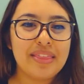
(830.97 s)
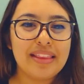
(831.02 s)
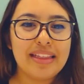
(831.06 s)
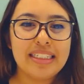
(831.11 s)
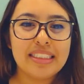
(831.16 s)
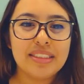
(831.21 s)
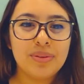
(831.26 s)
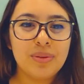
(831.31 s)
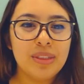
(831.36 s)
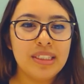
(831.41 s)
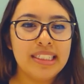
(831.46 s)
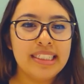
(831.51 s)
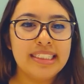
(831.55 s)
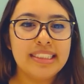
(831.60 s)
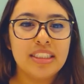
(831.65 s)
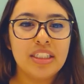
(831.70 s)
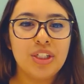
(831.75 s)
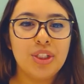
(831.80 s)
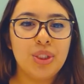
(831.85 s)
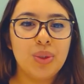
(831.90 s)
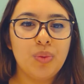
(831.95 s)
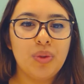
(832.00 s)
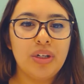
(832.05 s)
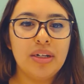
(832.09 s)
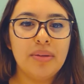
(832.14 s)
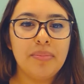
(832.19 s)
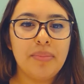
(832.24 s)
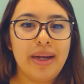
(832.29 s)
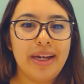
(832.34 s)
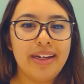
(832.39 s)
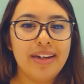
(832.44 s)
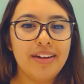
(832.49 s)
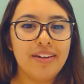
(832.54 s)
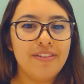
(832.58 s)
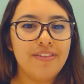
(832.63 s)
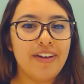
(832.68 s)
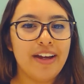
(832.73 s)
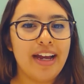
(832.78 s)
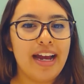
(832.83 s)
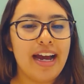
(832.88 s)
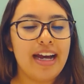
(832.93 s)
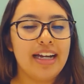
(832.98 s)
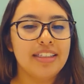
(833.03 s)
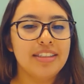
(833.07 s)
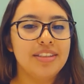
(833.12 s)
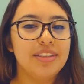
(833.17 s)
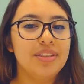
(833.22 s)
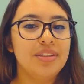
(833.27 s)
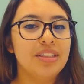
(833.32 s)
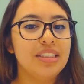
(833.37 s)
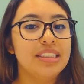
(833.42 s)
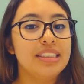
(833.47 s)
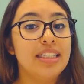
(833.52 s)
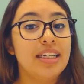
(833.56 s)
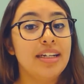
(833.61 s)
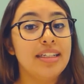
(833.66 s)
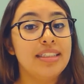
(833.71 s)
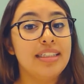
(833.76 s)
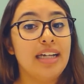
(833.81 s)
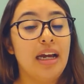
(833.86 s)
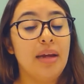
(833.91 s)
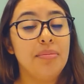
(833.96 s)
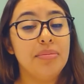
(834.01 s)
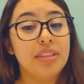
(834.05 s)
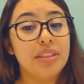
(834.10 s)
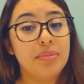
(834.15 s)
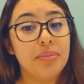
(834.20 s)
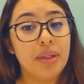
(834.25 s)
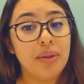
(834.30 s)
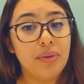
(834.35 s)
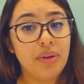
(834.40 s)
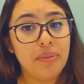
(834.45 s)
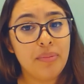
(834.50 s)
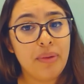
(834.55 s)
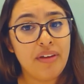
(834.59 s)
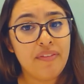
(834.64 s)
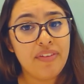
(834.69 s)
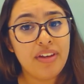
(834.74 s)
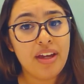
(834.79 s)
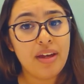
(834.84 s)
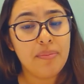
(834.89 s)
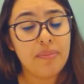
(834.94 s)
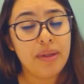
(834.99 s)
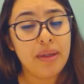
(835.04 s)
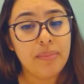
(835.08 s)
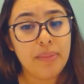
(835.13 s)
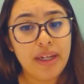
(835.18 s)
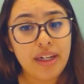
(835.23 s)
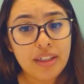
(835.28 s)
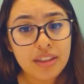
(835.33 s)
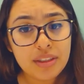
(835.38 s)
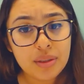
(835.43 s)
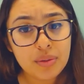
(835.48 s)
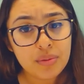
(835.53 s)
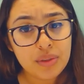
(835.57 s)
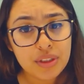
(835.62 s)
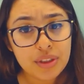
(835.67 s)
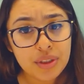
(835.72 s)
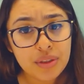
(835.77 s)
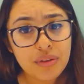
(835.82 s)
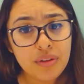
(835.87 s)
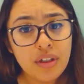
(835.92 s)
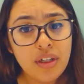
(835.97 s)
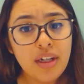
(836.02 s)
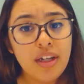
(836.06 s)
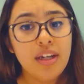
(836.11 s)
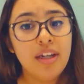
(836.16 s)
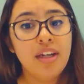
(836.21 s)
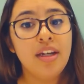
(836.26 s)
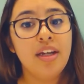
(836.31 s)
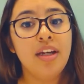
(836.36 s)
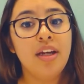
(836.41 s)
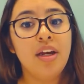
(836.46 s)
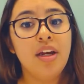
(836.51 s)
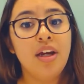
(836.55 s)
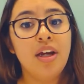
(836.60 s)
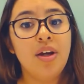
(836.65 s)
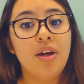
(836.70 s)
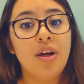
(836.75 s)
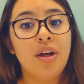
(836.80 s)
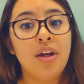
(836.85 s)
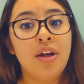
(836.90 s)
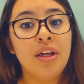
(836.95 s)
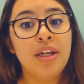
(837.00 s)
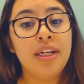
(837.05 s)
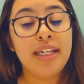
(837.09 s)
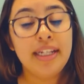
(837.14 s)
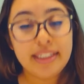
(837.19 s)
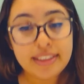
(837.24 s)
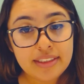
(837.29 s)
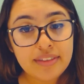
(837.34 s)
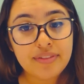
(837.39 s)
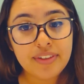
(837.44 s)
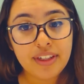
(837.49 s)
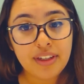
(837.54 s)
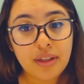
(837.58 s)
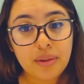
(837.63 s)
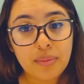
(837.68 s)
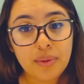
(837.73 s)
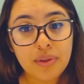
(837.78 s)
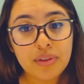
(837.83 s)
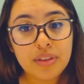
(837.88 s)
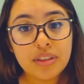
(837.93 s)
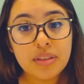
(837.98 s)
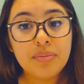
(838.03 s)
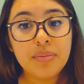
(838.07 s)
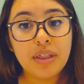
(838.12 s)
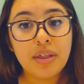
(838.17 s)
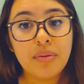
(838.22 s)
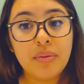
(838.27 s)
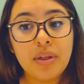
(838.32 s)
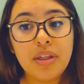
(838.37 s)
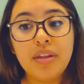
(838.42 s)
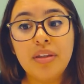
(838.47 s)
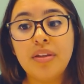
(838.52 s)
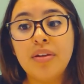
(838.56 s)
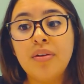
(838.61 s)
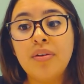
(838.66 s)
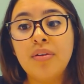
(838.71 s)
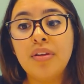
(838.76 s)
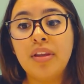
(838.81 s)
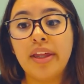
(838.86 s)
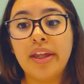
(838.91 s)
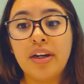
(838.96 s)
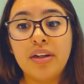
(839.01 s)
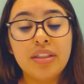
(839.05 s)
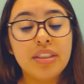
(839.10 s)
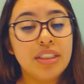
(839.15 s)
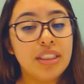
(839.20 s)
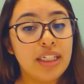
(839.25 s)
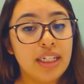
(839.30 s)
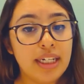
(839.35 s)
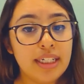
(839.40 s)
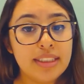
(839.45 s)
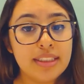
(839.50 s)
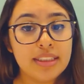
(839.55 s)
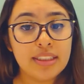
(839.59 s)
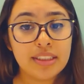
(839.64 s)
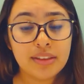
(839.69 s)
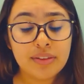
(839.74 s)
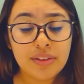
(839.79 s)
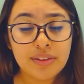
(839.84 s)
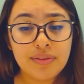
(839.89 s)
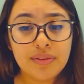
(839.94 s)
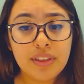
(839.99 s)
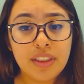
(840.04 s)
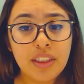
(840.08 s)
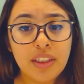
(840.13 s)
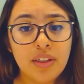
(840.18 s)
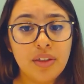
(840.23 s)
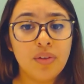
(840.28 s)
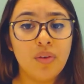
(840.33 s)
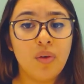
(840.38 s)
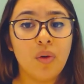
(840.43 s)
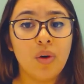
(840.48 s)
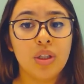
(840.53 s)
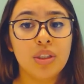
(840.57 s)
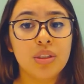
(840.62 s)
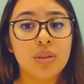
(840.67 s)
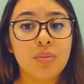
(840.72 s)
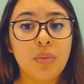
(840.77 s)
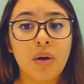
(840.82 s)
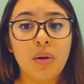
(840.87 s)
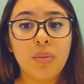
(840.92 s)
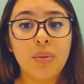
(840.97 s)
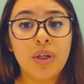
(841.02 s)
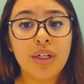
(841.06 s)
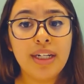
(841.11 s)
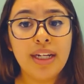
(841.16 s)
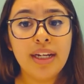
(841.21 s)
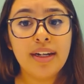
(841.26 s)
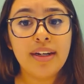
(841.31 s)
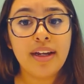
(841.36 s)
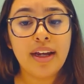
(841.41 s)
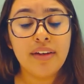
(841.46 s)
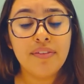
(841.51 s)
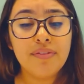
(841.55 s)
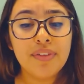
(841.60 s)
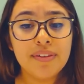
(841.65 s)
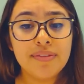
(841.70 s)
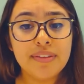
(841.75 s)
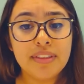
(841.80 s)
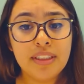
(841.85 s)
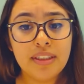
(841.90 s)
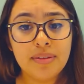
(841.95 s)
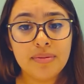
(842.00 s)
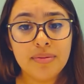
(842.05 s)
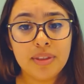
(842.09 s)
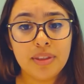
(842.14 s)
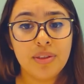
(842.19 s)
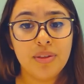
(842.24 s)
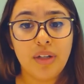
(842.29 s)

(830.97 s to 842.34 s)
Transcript: This one is, you wouldn't mind if I asked you to set a time to meet with my VIP manager, would you? He's available to meet with you later today at 6:15 or tomorrow morning at 9:15.